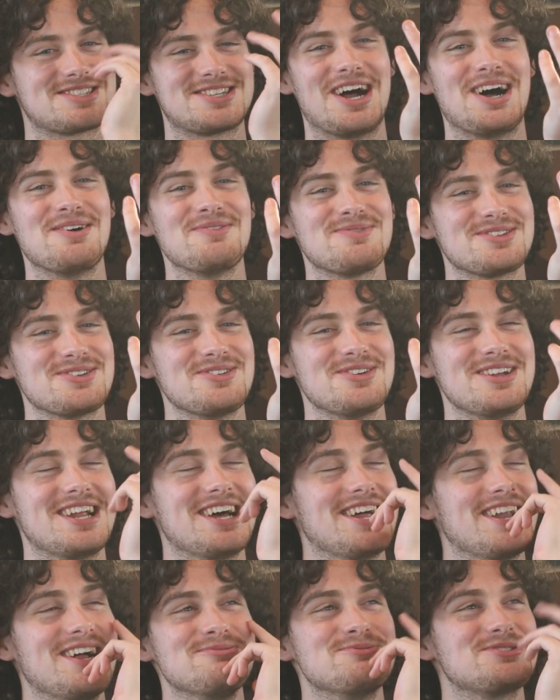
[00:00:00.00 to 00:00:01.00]
stop doing
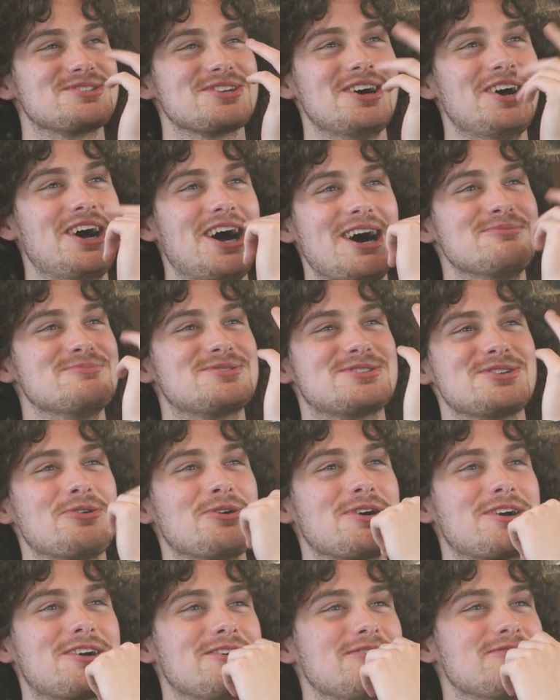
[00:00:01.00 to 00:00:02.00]
it. I'm
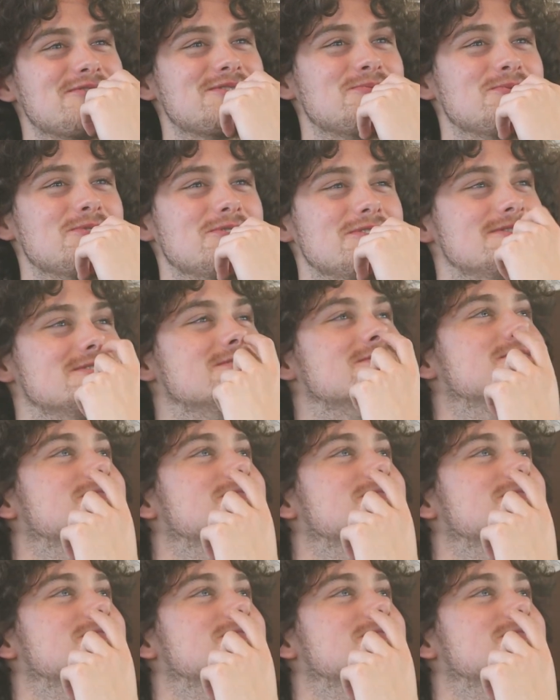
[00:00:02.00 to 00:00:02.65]
so uncomfortable.